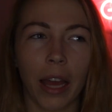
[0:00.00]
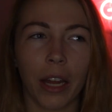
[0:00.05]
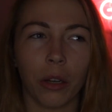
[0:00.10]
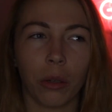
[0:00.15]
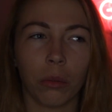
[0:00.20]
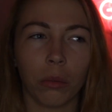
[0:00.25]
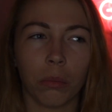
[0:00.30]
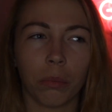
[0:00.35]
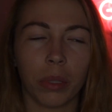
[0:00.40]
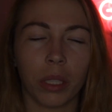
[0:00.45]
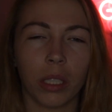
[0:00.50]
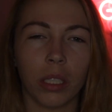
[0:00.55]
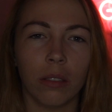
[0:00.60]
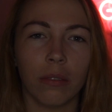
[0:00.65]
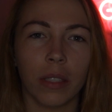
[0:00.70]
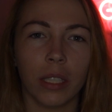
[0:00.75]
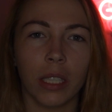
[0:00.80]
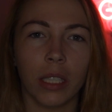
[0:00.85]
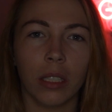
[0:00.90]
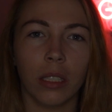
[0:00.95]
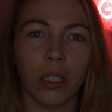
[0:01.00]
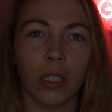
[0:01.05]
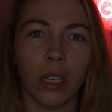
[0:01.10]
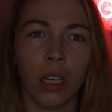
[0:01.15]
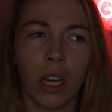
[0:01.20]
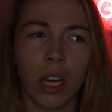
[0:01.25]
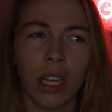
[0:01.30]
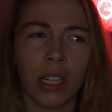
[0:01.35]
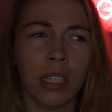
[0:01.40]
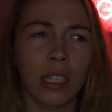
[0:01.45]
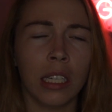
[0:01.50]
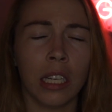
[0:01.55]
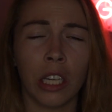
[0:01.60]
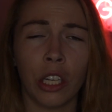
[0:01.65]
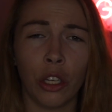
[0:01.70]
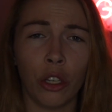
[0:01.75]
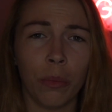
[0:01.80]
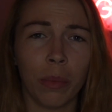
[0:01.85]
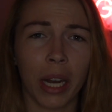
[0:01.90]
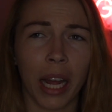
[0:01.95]
I don't believe in
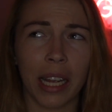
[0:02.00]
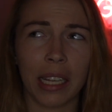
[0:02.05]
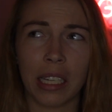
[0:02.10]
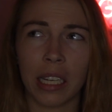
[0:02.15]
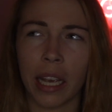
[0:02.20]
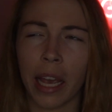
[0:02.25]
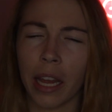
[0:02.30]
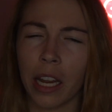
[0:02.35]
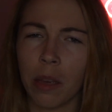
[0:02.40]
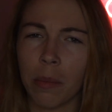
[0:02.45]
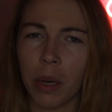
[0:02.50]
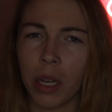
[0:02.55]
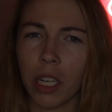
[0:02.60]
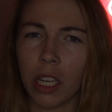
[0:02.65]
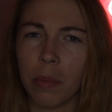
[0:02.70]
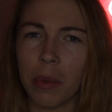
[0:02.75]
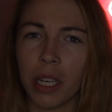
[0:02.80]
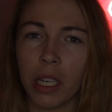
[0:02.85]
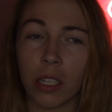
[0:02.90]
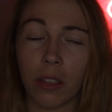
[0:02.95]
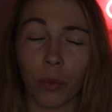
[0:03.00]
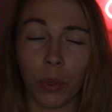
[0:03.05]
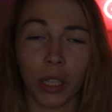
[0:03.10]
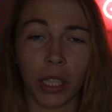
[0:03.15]
dehumanizing anybody because of